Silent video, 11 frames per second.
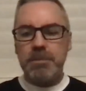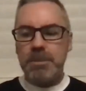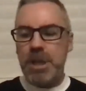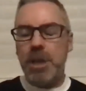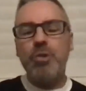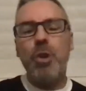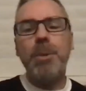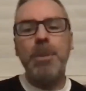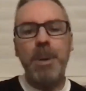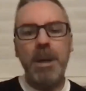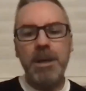you had
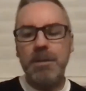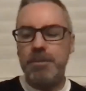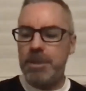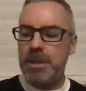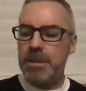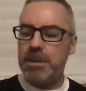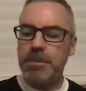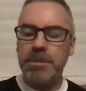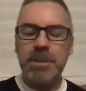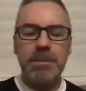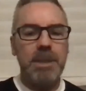Robert Miller, you
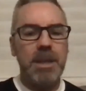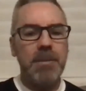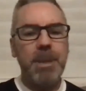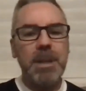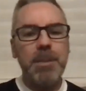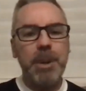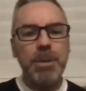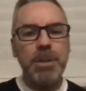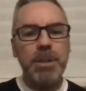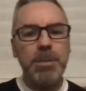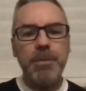had Billy
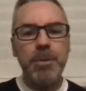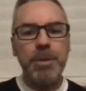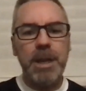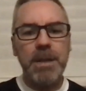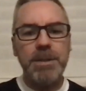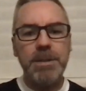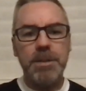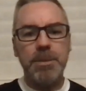Bilsland before that.